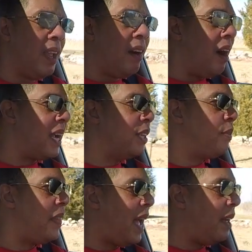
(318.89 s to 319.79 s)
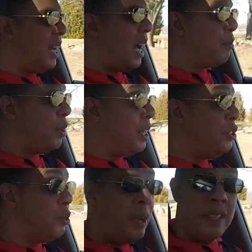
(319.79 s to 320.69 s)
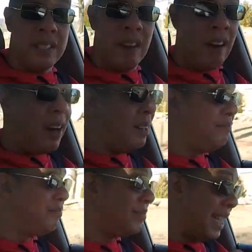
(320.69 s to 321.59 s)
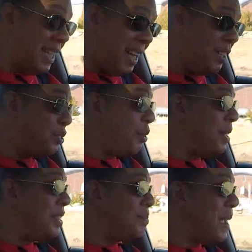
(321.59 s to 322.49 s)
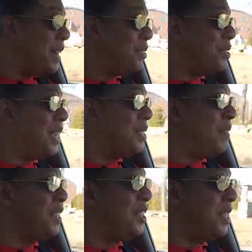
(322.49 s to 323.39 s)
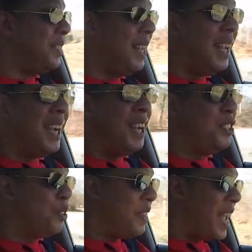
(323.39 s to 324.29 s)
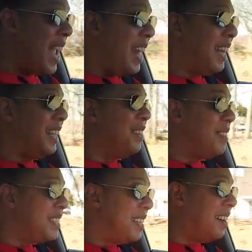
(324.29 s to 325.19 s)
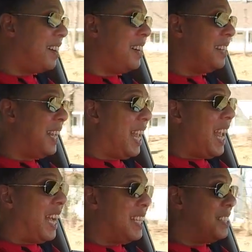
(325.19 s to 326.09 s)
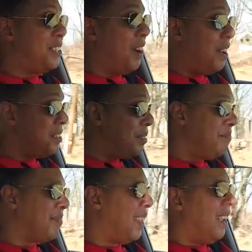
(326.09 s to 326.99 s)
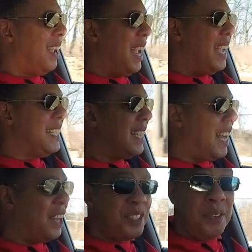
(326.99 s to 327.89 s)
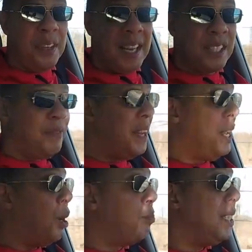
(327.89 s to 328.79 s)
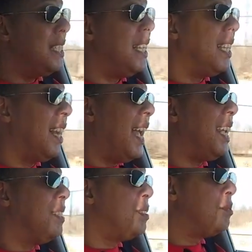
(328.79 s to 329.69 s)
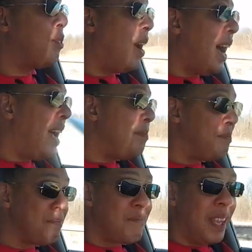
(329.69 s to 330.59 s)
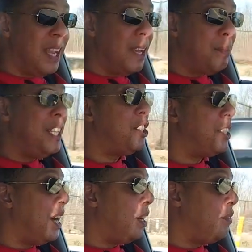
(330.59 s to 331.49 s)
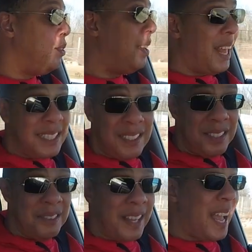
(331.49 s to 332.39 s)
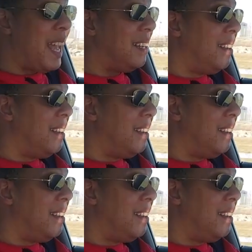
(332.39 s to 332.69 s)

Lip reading: All right, guys, with that, I'm going to enjoy this car, enjoy this manual transmission, enjoy the handling of this car, because it's awesome. And I'll see you in the next video. Please hit like and subscribe. Please share if you'd like to do that.